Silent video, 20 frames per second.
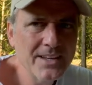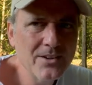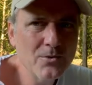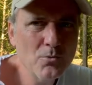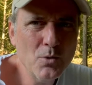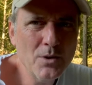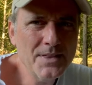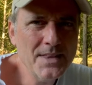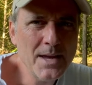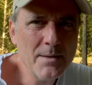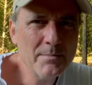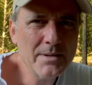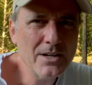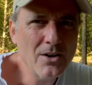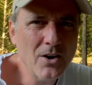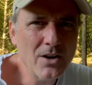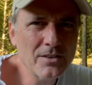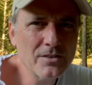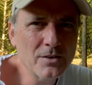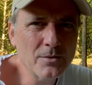Wouldn't that be
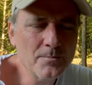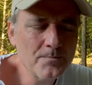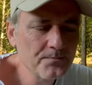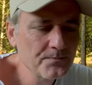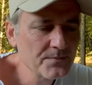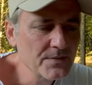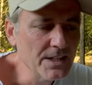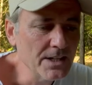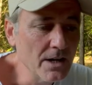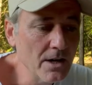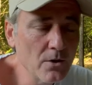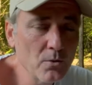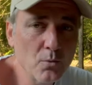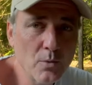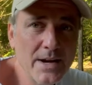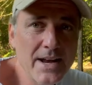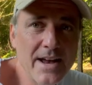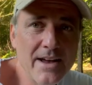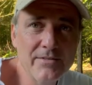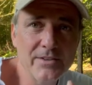awesome? You know,
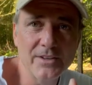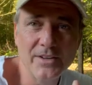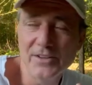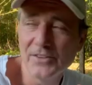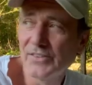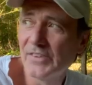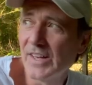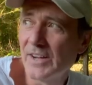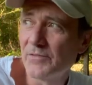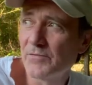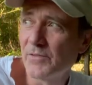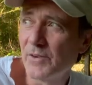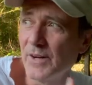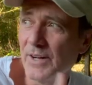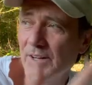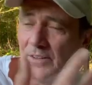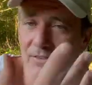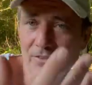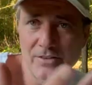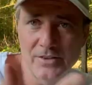we have a, a, set of
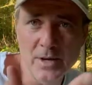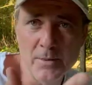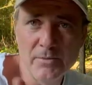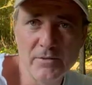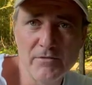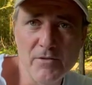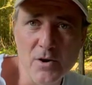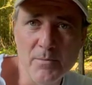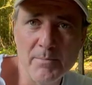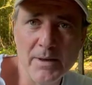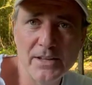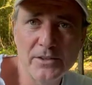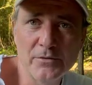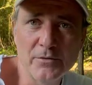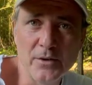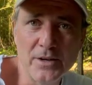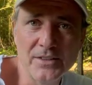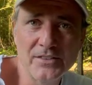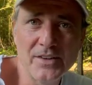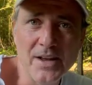friends. A couple of our best
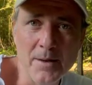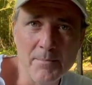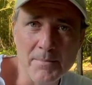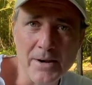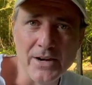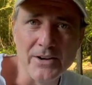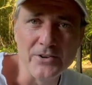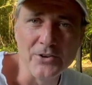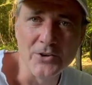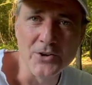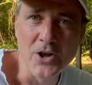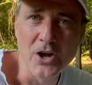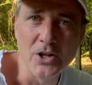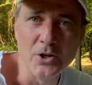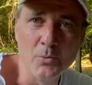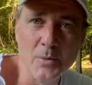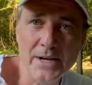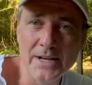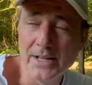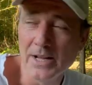friends got married on
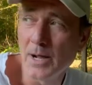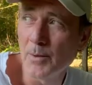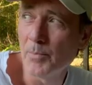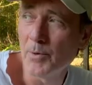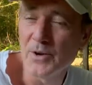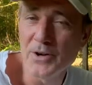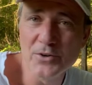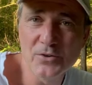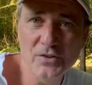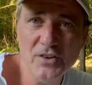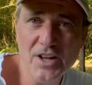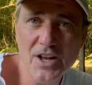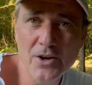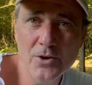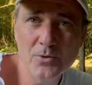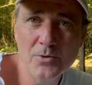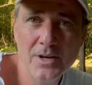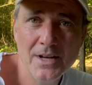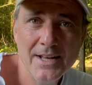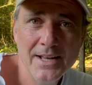Halloween a couple years
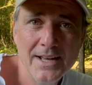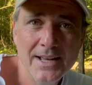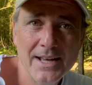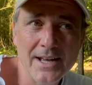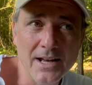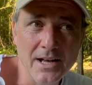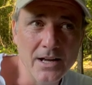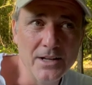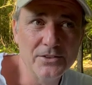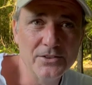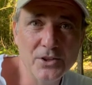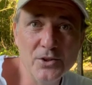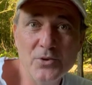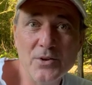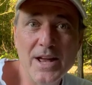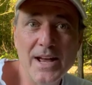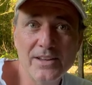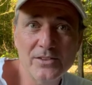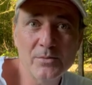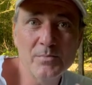ago. Uh, dude
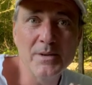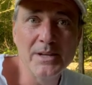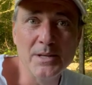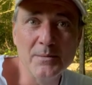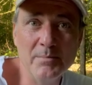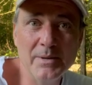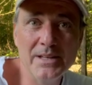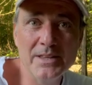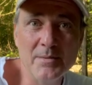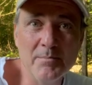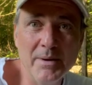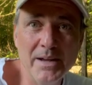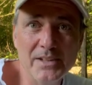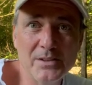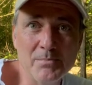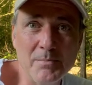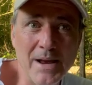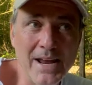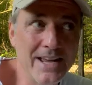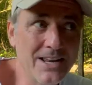asked me to be the
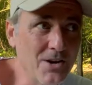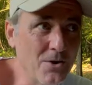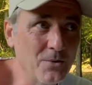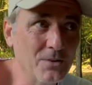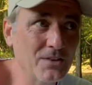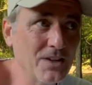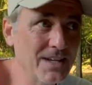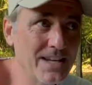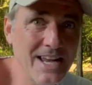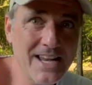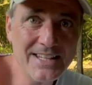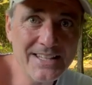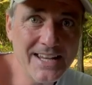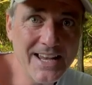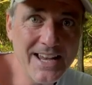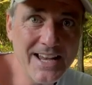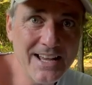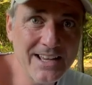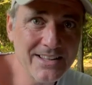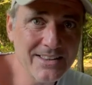best man. I was like, heck
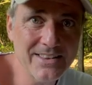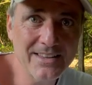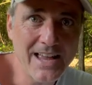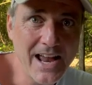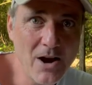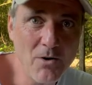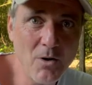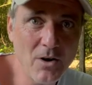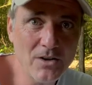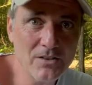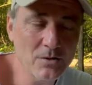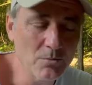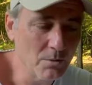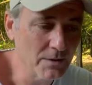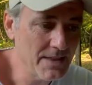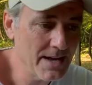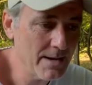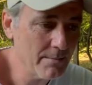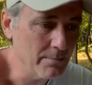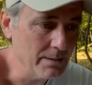yeah. How awesome
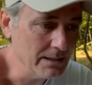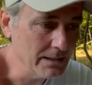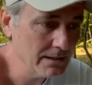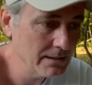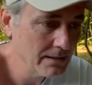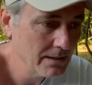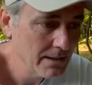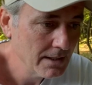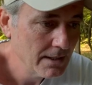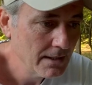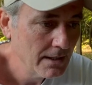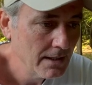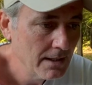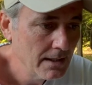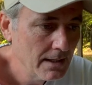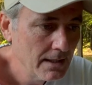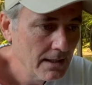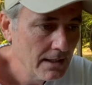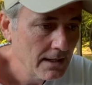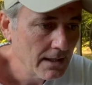would that be?
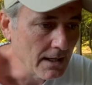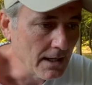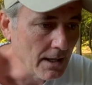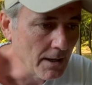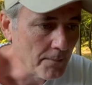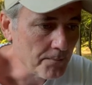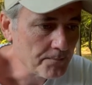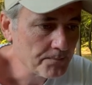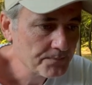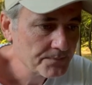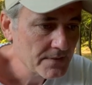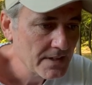Um,